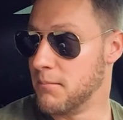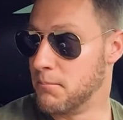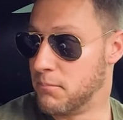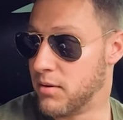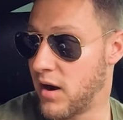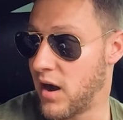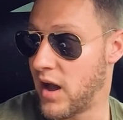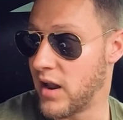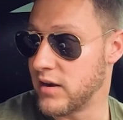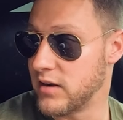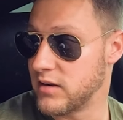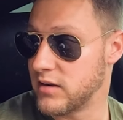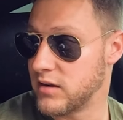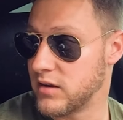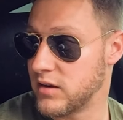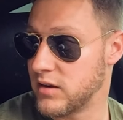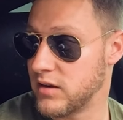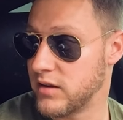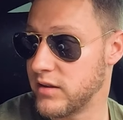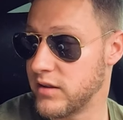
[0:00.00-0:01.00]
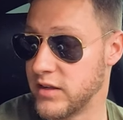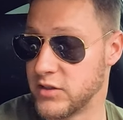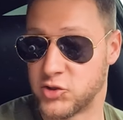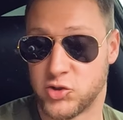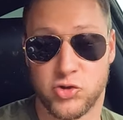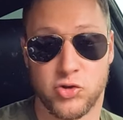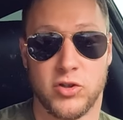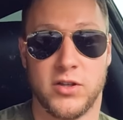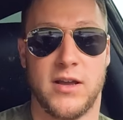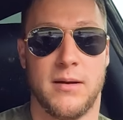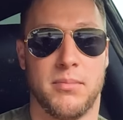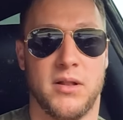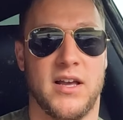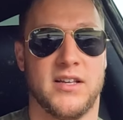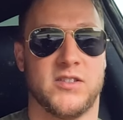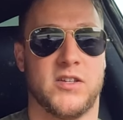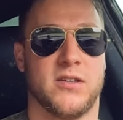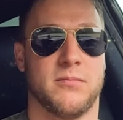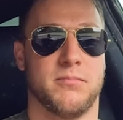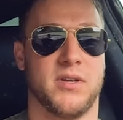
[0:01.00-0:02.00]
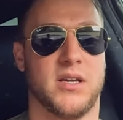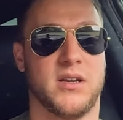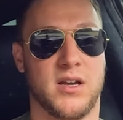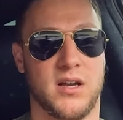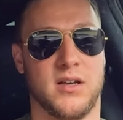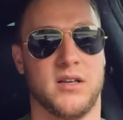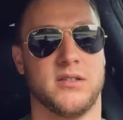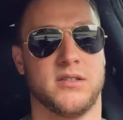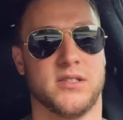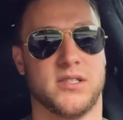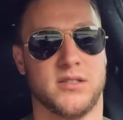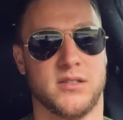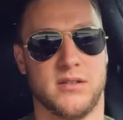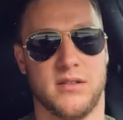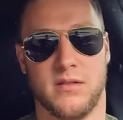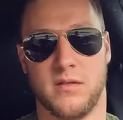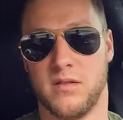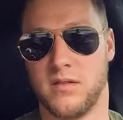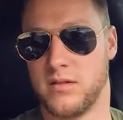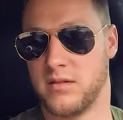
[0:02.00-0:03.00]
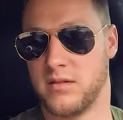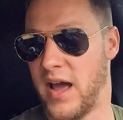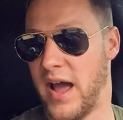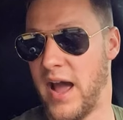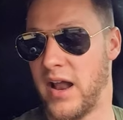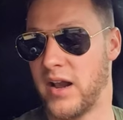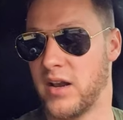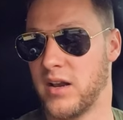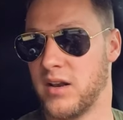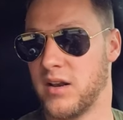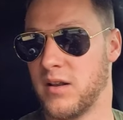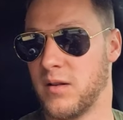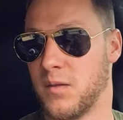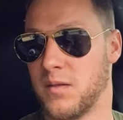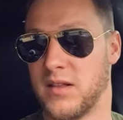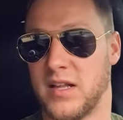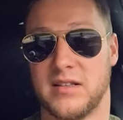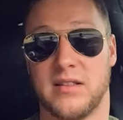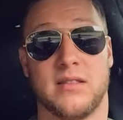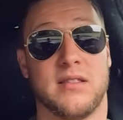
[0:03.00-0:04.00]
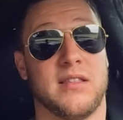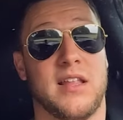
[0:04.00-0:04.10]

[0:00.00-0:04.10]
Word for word: but it's truly a blessing because that let,